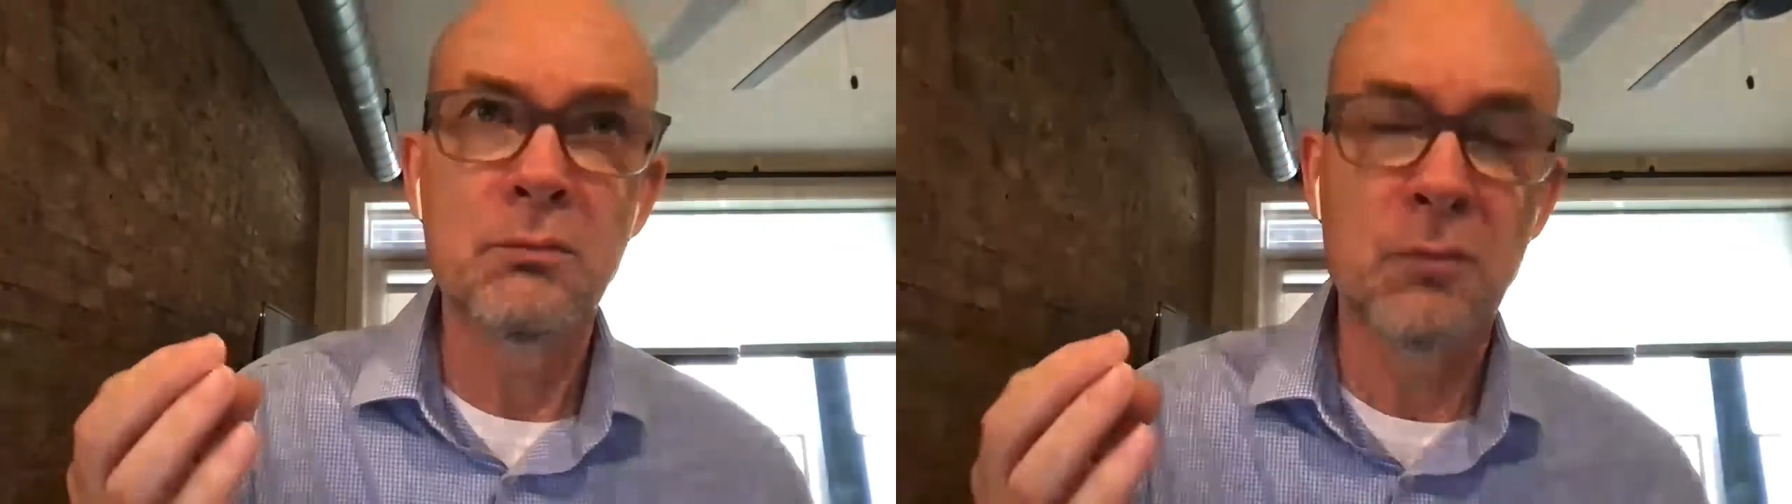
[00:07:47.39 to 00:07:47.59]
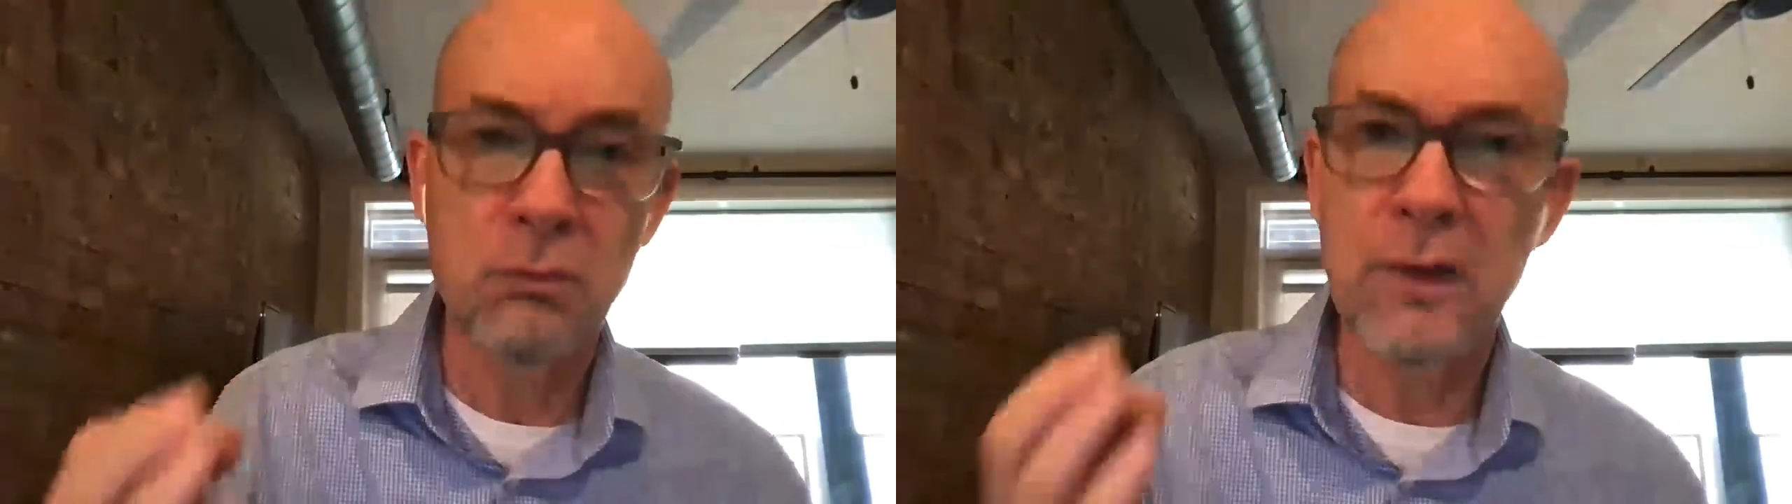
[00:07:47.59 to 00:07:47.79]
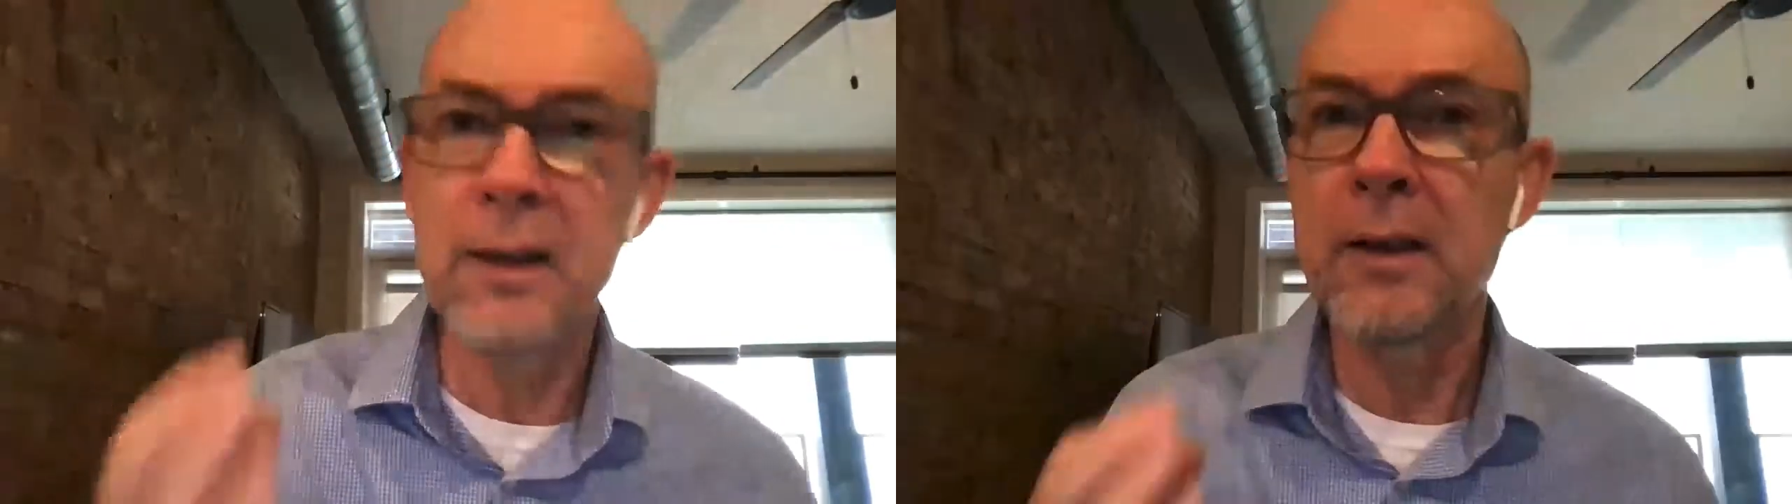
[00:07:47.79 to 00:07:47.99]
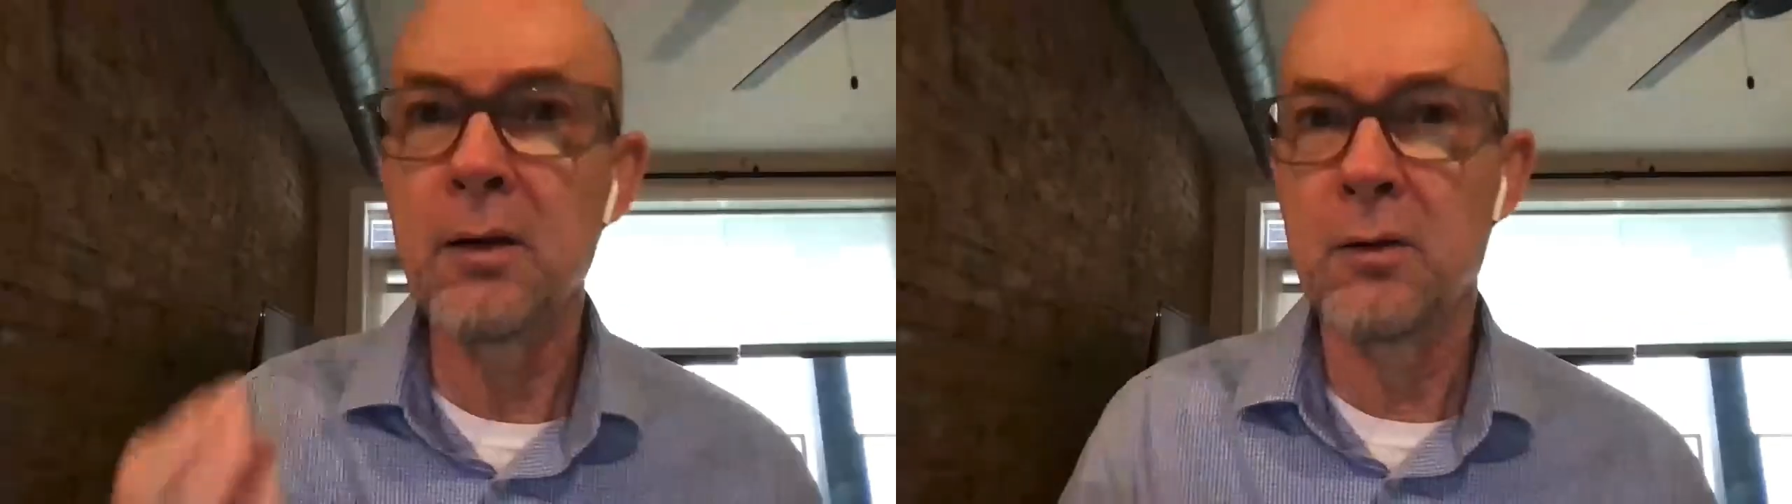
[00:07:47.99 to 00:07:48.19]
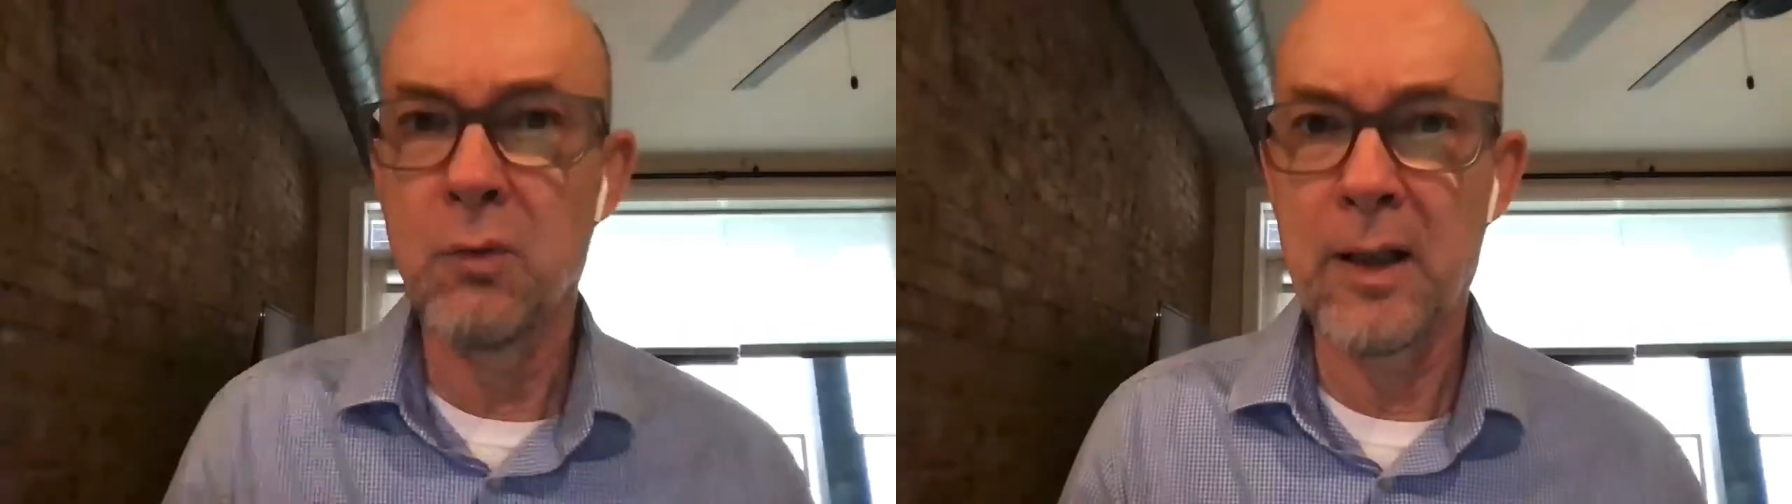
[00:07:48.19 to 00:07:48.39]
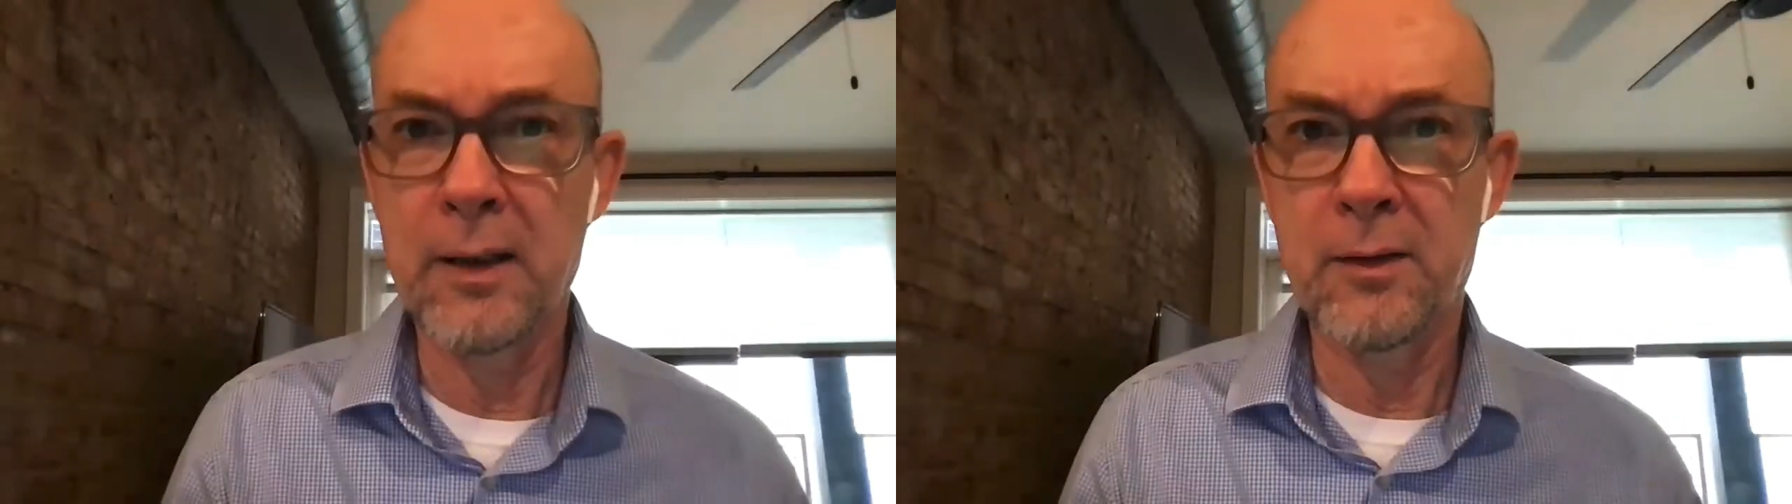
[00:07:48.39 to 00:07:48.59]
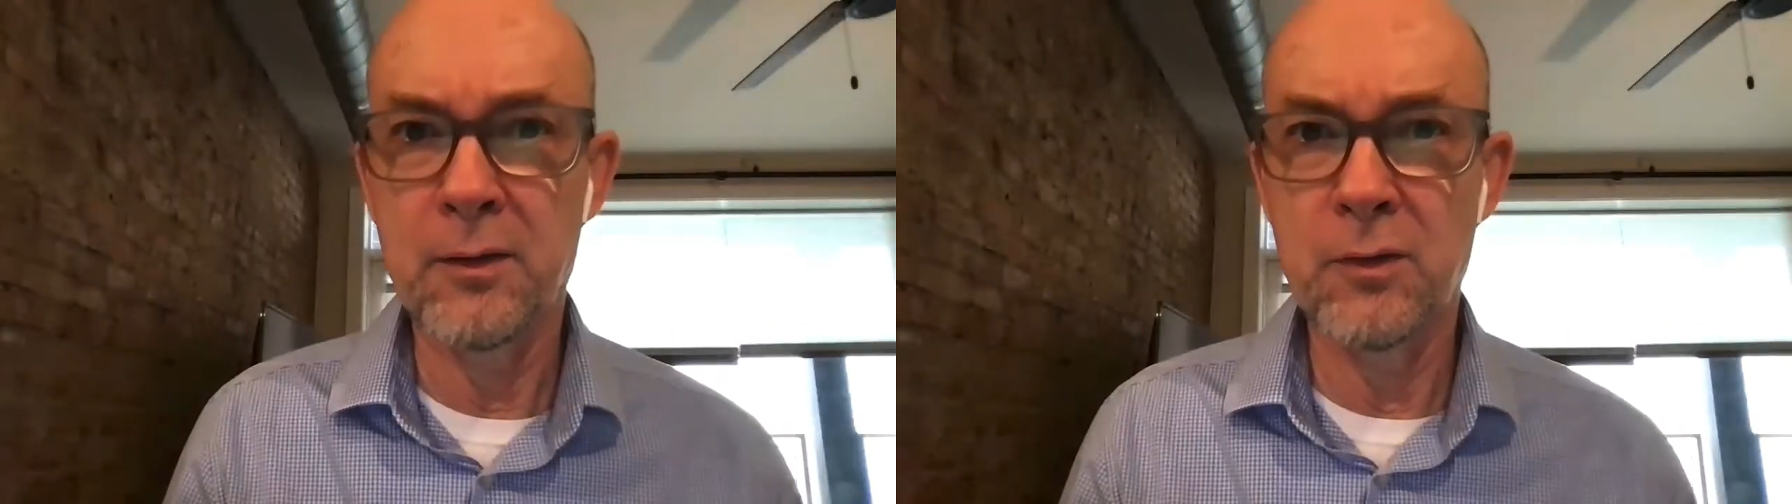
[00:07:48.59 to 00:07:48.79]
really good way to